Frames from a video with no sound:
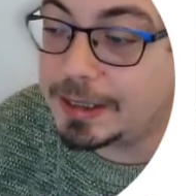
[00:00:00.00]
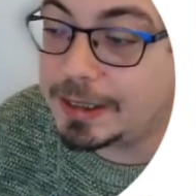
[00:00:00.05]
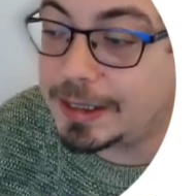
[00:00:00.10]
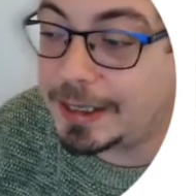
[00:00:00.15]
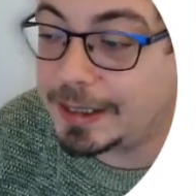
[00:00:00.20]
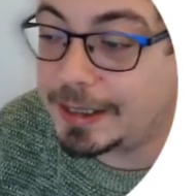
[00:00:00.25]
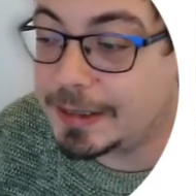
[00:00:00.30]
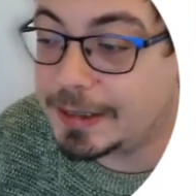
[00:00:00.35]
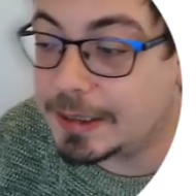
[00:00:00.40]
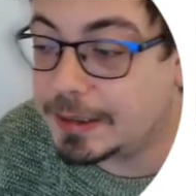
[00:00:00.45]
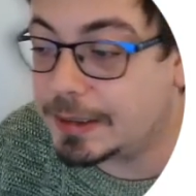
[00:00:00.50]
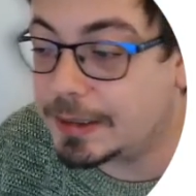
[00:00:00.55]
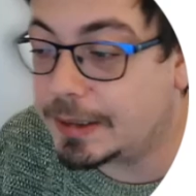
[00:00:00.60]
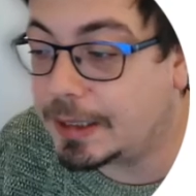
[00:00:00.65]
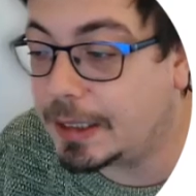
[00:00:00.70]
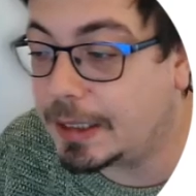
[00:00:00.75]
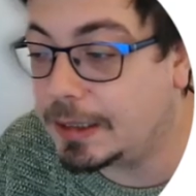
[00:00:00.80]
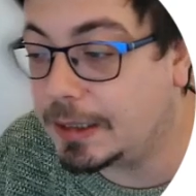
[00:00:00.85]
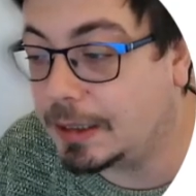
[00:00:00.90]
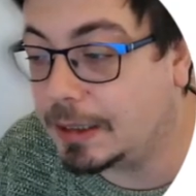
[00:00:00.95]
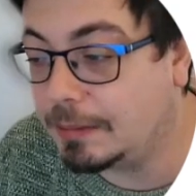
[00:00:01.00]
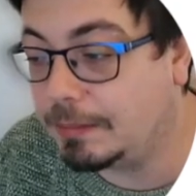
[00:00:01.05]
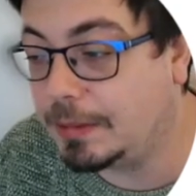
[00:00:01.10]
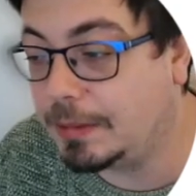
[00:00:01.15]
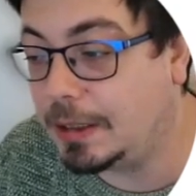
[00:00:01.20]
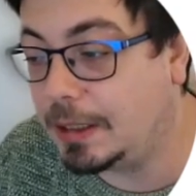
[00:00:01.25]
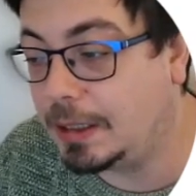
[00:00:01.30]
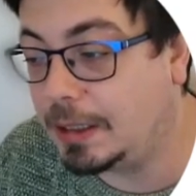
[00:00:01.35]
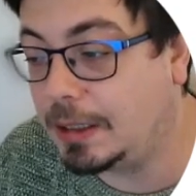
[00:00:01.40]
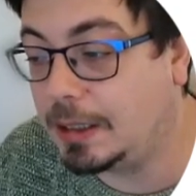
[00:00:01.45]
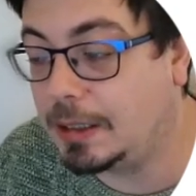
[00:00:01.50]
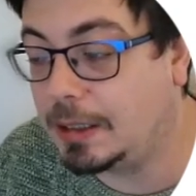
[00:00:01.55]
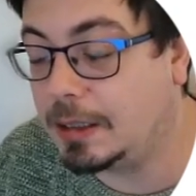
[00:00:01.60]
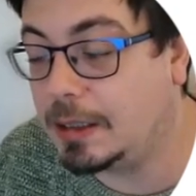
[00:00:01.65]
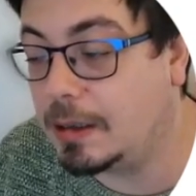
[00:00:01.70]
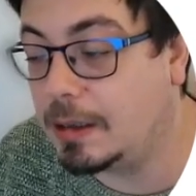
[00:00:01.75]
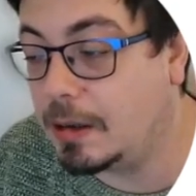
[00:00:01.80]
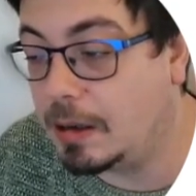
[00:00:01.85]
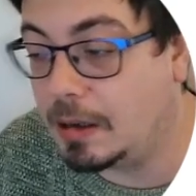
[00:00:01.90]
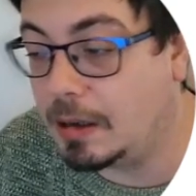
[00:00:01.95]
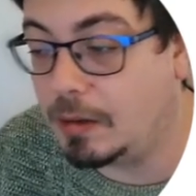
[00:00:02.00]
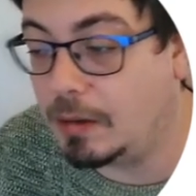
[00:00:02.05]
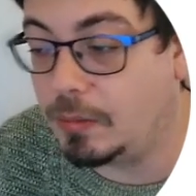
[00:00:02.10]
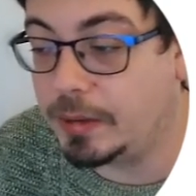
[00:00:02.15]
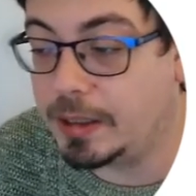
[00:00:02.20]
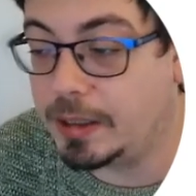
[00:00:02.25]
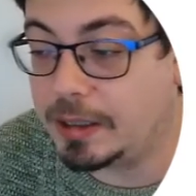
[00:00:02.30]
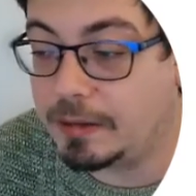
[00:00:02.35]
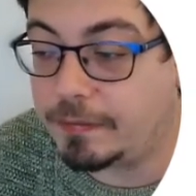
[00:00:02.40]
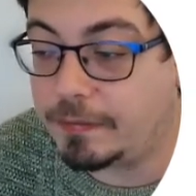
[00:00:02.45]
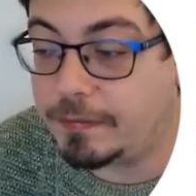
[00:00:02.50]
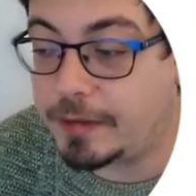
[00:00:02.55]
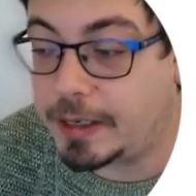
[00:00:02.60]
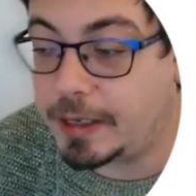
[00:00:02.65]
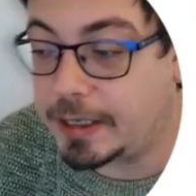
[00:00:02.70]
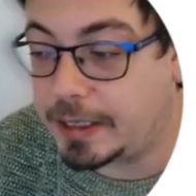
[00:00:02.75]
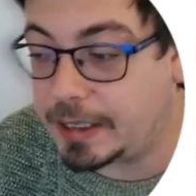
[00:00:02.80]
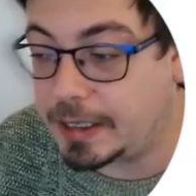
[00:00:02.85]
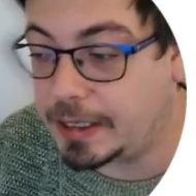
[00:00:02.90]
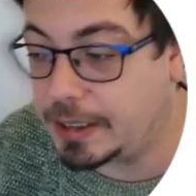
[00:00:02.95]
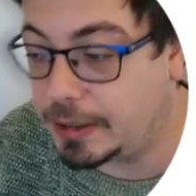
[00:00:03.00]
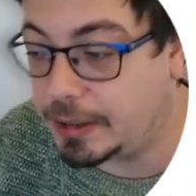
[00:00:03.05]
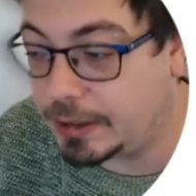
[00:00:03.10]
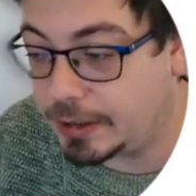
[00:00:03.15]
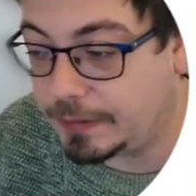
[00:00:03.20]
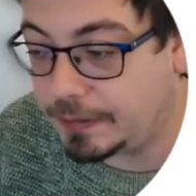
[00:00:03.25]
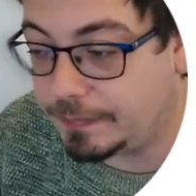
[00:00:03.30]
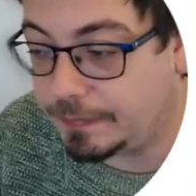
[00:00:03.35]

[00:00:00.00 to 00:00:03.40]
and that state can be with a defined energy,